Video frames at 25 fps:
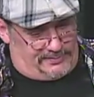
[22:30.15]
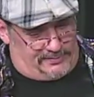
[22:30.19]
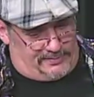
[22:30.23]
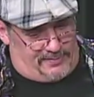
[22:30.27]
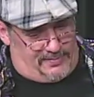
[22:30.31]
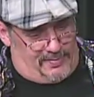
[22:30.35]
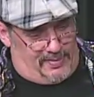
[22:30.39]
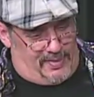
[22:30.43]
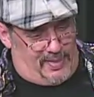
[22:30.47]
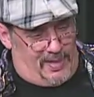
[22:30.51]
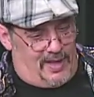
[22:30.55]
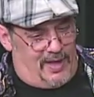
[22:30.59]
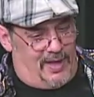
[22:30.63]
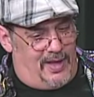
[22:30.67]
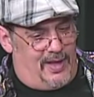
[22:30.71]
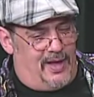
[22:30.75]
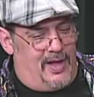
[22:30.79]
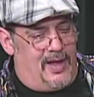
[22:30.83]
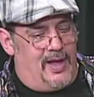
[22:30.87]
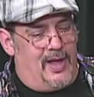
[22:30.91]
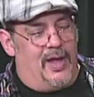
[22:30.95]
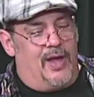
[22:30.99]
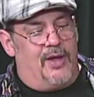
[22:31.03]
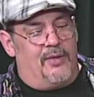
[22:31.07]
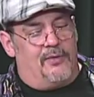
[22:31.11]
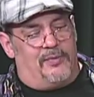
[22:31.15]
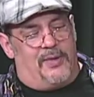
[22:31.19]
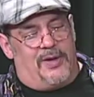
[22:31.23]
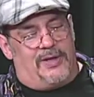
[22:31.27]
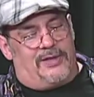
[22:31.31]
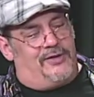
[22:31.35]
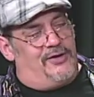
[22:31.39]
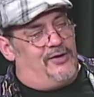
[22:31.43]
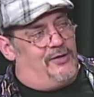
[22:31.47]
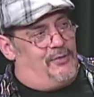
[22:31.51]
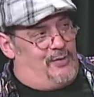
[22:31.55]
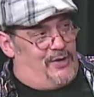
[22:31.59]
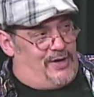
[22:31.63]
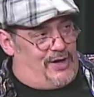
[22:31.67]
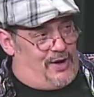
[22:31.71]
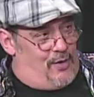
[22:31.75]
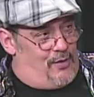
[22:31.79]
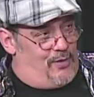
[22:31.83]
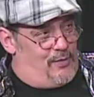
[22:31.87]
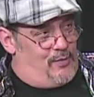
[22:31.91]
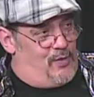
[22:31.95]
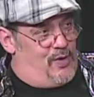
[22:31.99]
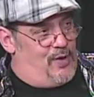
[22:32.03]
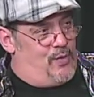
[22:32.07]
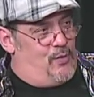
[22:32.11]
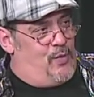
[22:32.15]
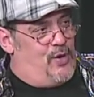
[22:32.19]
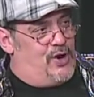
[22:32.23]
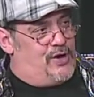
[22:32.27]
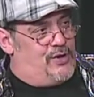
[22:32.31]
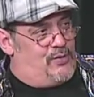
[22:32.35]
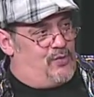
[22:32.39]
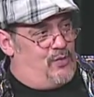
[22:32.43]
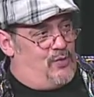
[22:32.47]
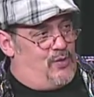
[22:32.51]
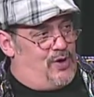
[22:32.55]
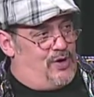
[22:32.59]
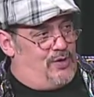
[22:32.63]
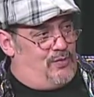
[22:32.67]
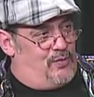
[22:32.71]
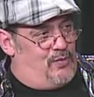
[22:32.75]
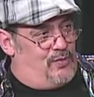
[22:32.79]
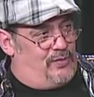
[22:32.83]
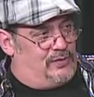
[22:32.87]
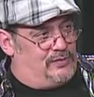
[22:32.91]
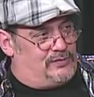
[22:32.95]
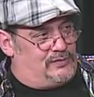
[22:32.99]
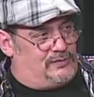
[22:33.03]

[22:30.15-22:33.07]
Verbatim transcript: Huh? But you, Boy, you, Hendrick we're, we're, we're, Boy,